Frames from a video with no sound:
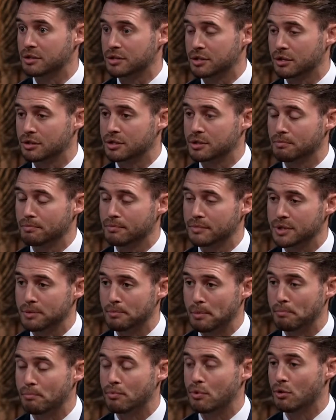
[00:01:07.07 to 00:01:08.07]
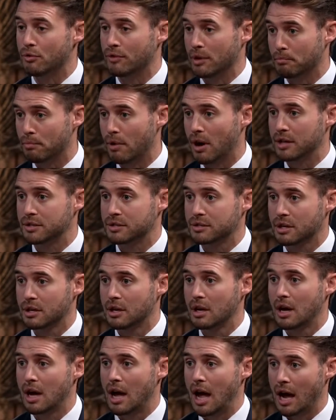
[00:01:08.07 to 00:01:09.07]
There's still some improving
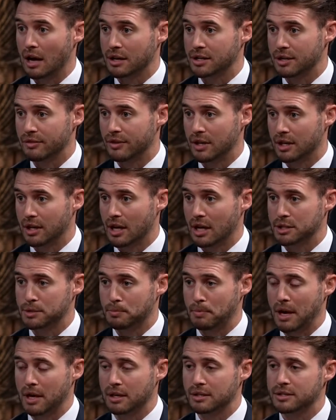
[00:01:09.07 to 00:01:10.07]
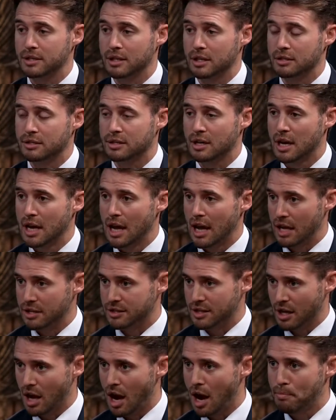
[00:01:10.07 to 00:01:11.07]
price activity in that space.
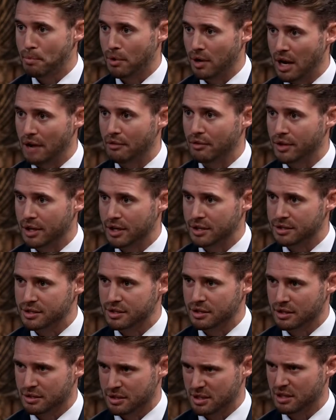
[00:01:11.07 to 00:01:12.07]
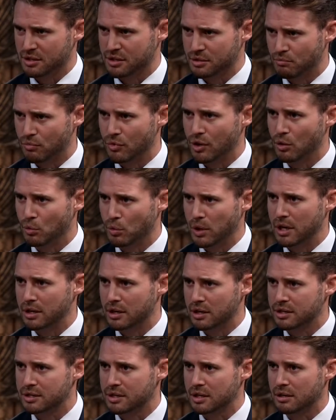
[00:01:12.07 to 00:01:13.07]
It's the upper level that has seen some real
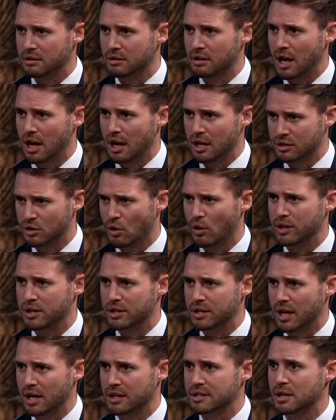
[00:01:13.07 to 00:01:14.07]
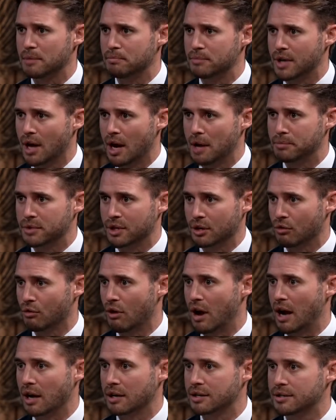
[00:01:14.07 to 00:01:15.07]
weakness, and it's going to take some time to
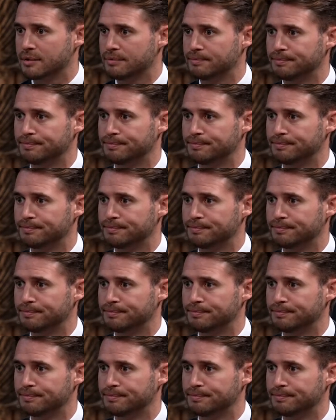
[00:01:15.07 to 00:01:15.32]
correct.